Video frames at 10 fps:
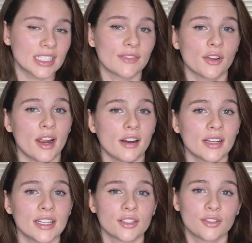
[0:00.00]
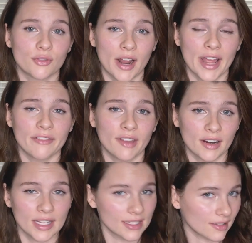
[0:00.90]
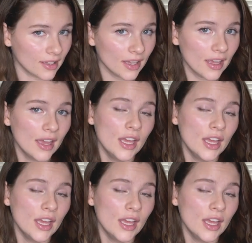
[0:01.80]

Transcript: If your hair gets dry very easily,